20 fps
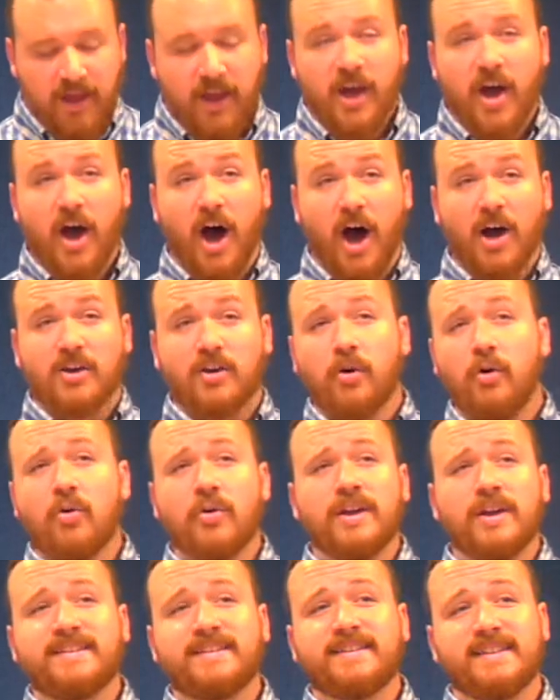
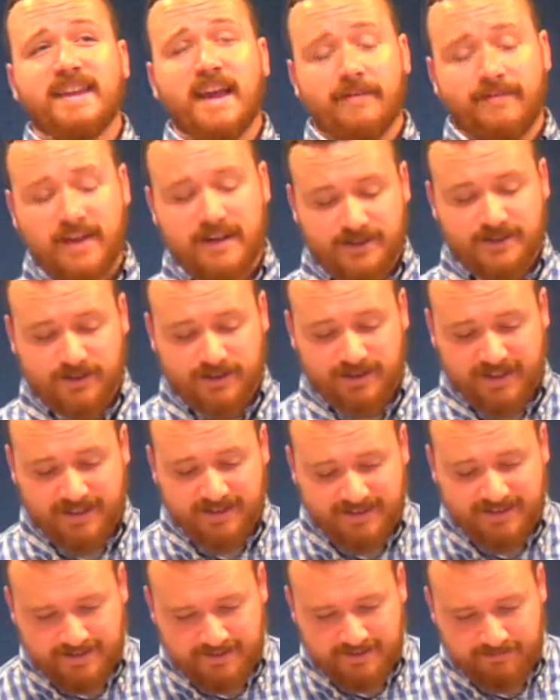According to the
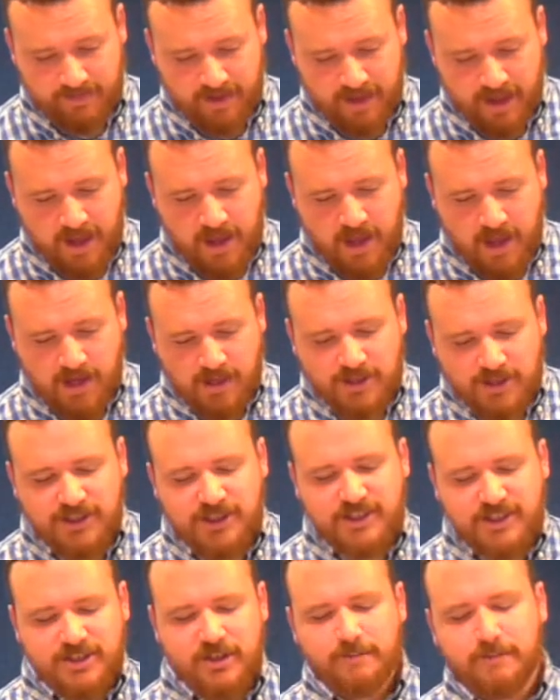evidentialist,
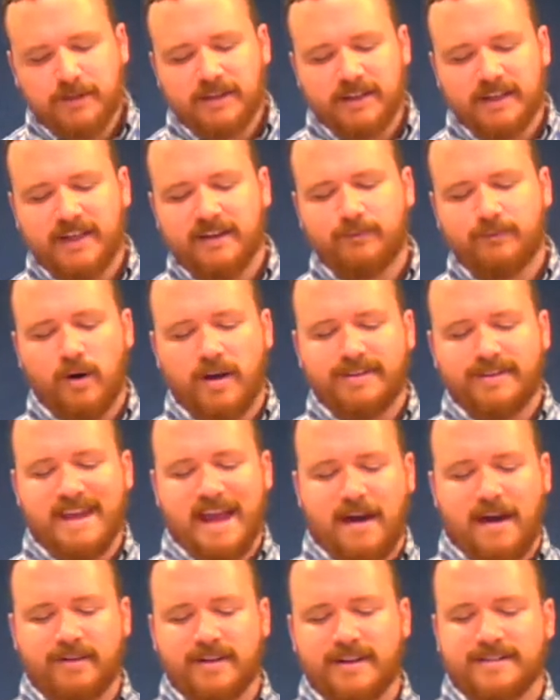she should believe what the
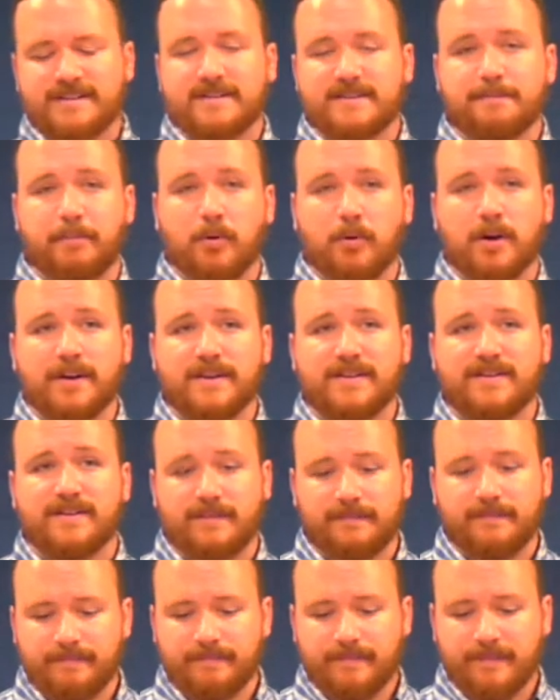evidence supports,
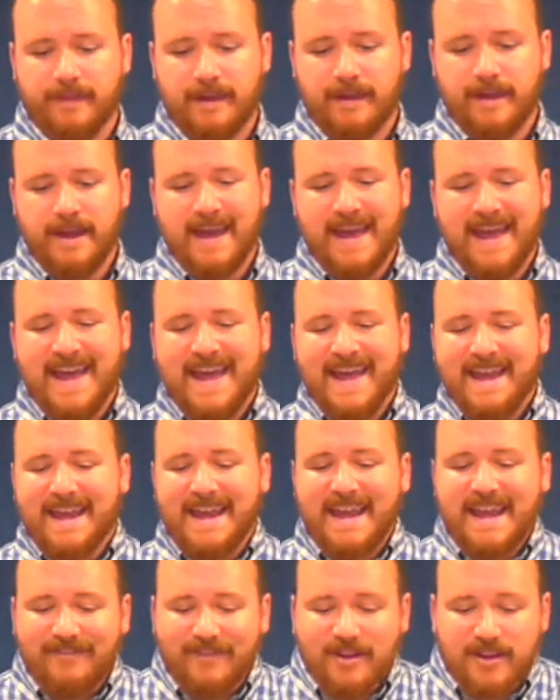
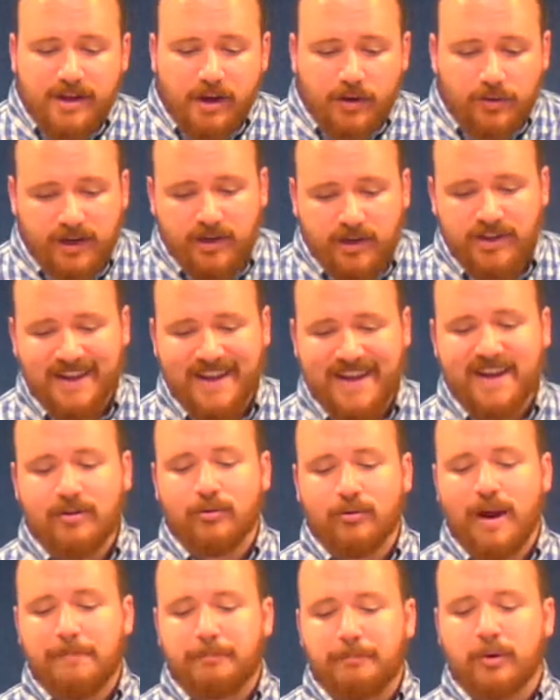even though it could
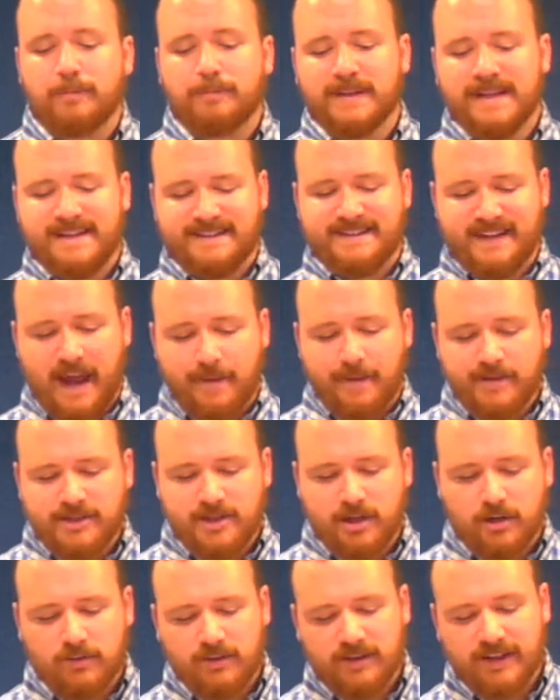irreparably damage
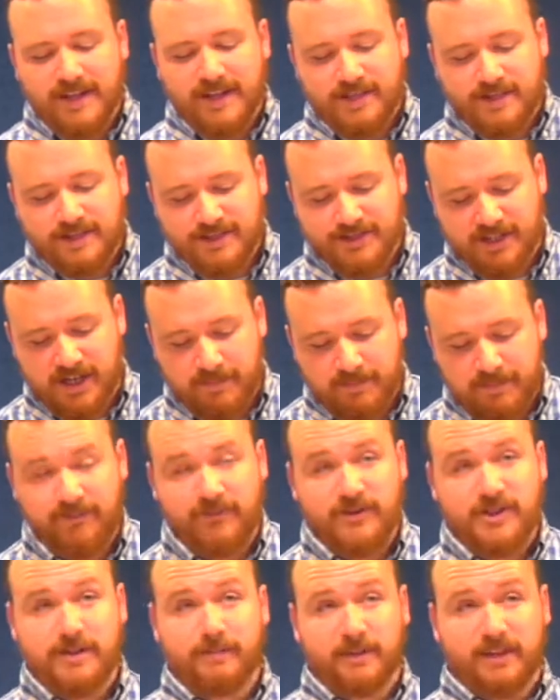her relationship if
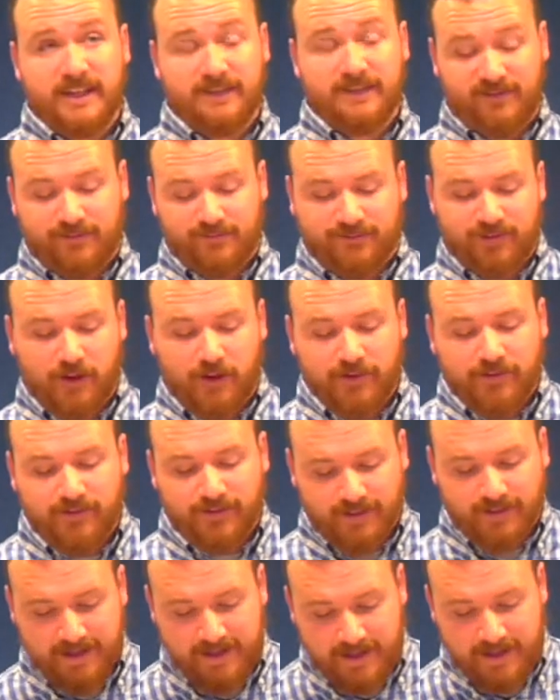she believes
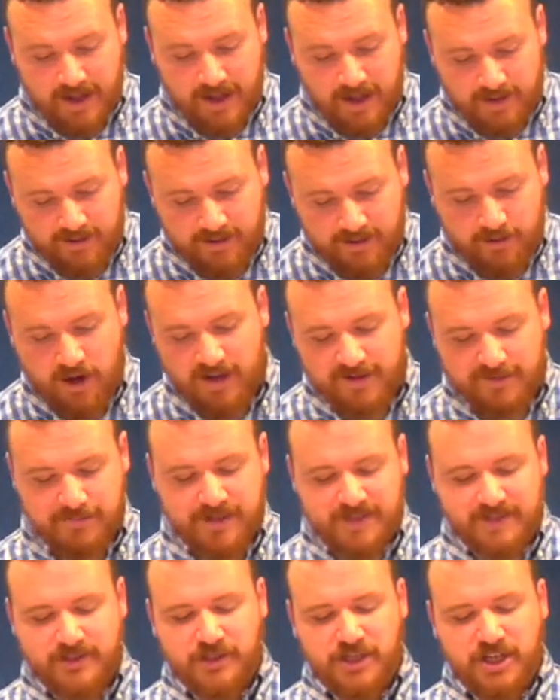falsely that her
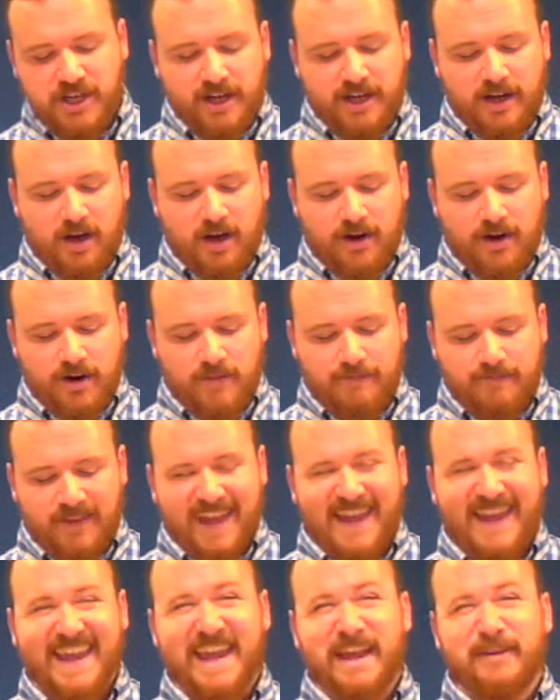husband is cheating on her.
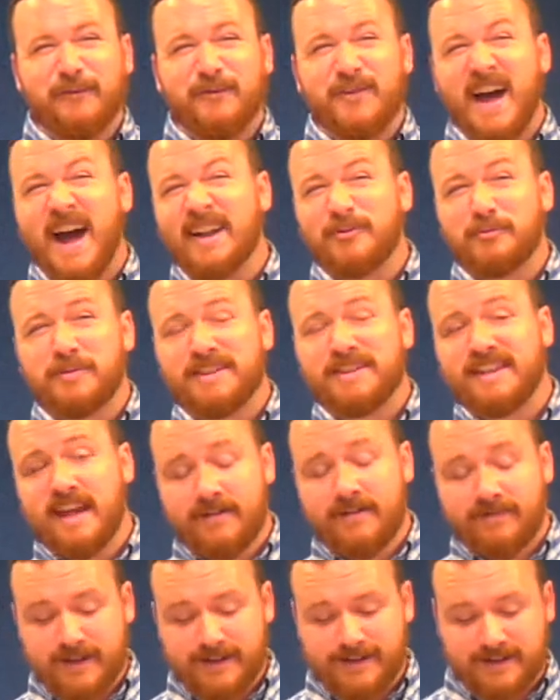If that's what the
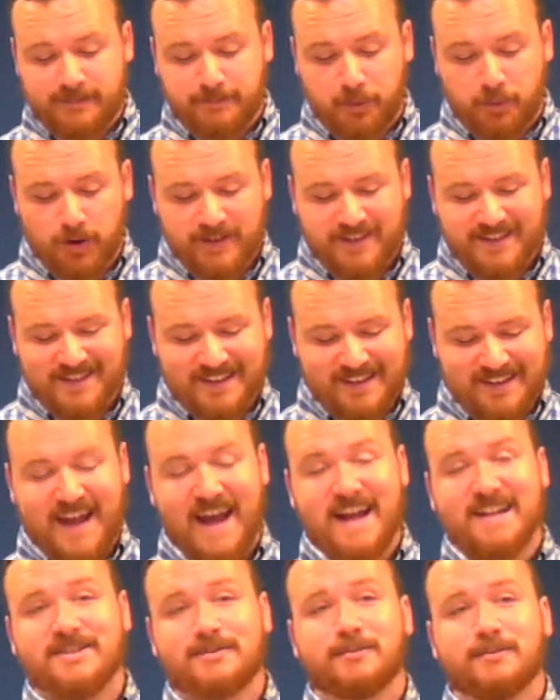evidence supports,
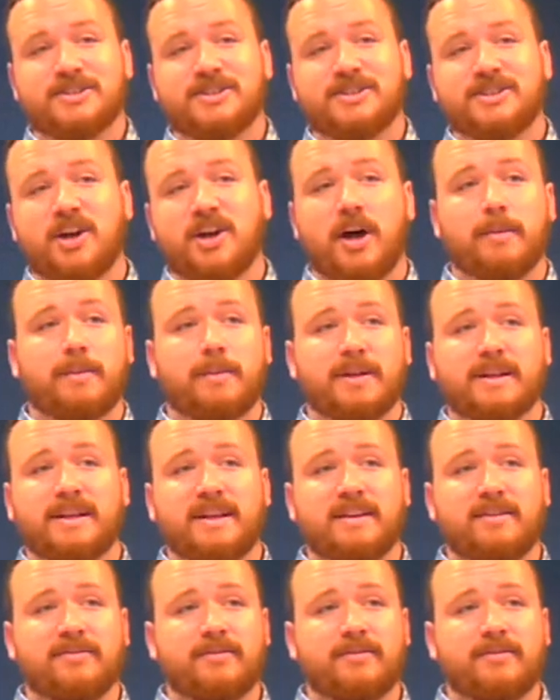that's what she ought to believe.